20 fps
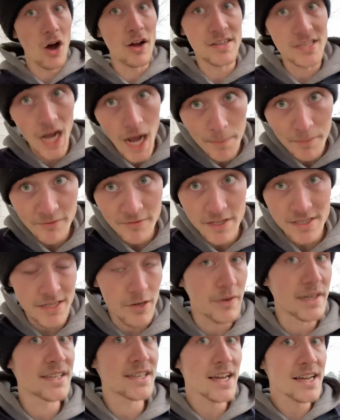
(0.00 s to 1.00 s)
on top of it
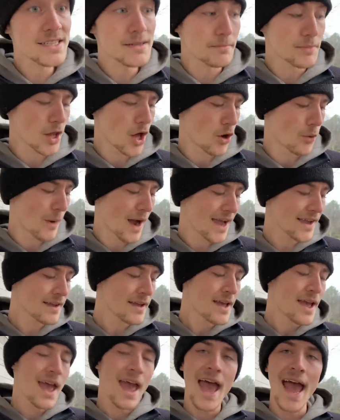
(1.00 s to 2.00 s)
so it doesn't blow away.
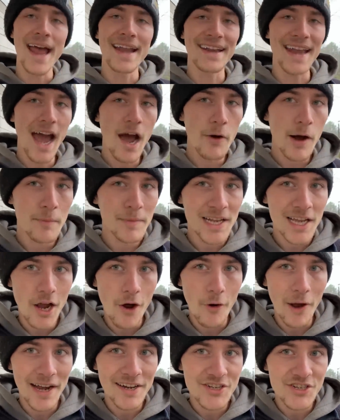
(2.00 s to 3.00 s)
And now I'm gonna
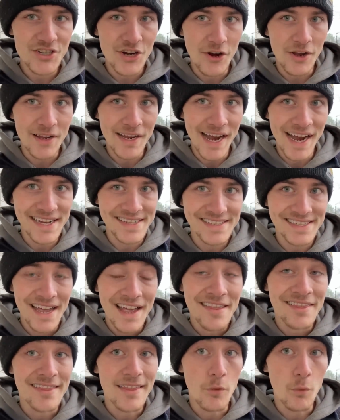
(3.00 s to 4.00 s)
go ahead and show you guys
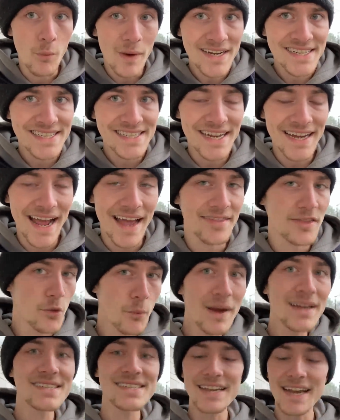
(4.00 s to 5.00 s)
the Winston ad. The
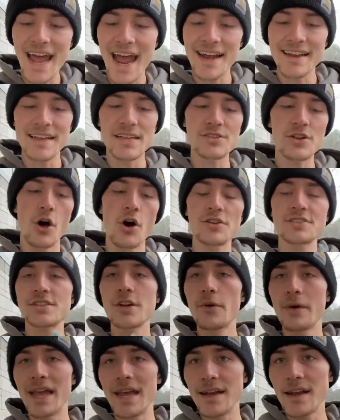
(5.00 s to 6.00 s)
Winston ad is
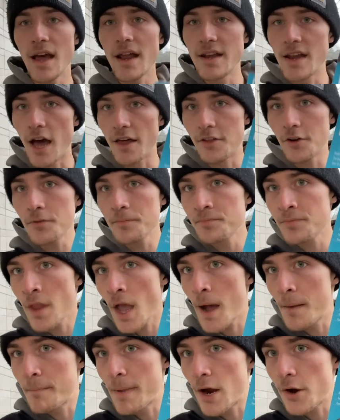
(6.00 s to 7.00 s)
also in another
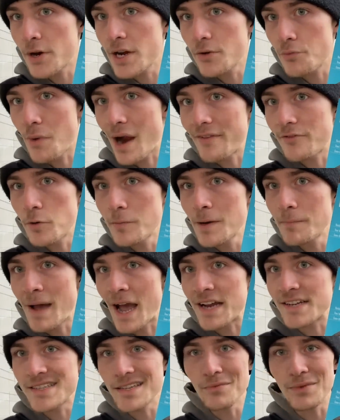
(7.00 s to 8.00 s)
American Rifleman
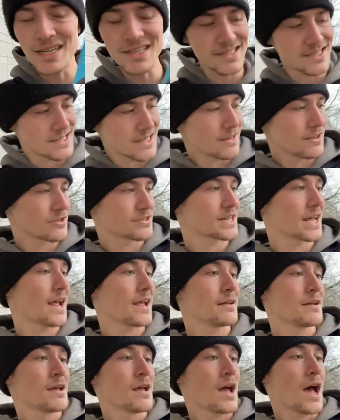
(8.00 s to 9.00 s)
magazine. We can see there's a